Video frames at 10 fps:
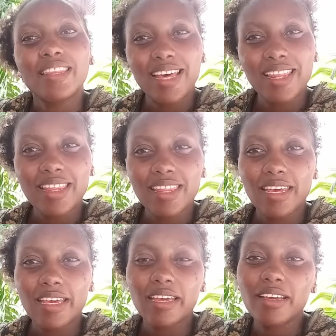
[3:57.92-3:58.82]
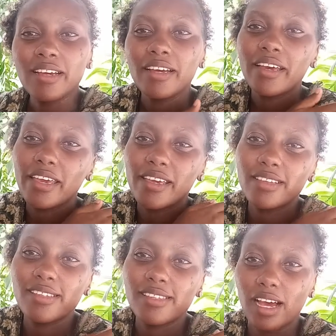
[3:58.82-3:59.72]
The other thing
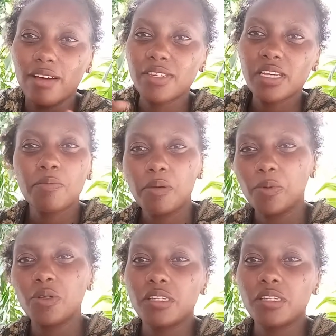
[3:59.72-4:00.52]
is I've seen people